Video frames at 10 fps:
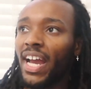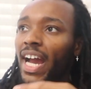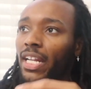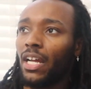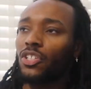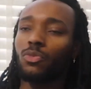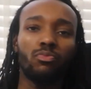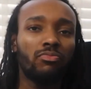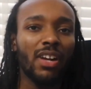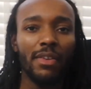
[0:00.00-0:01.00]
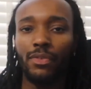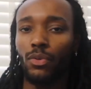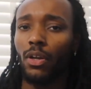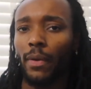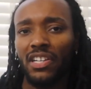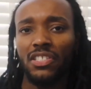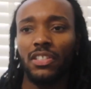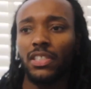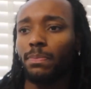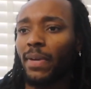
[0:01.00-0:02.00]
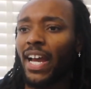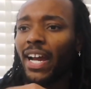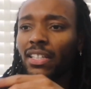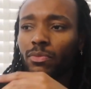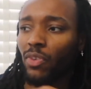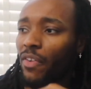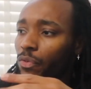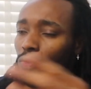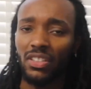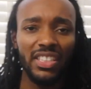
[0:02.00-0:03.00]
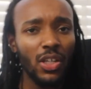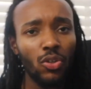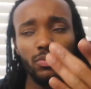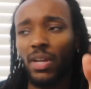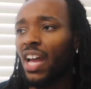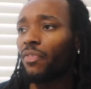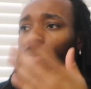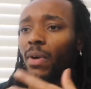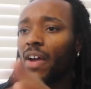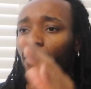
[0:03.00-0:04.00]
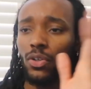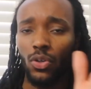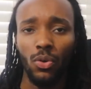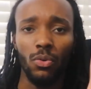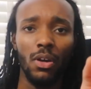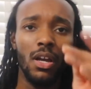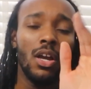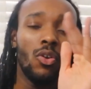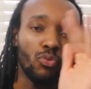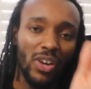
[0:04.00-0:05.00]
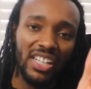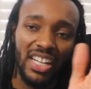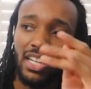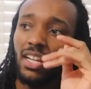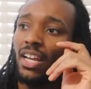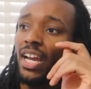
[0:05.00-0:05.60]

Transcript: and I just ran through the questions to expect, ran through the deals, whatever. Cool, ready.